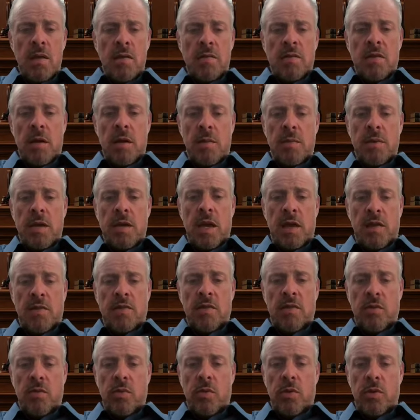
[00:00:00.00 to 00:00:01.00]
Some
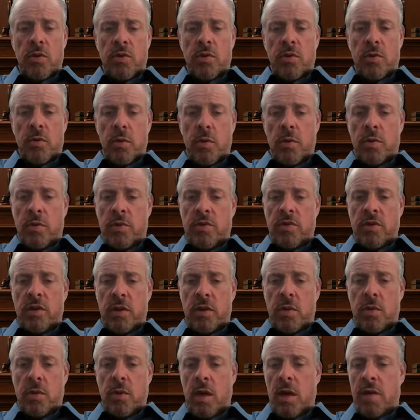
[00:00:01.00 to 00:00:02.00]
cases we will
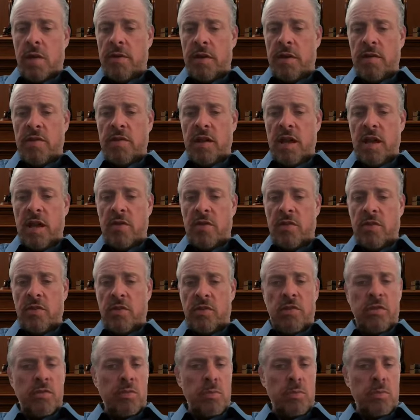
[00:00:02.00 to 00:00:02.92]
study will have easy answers.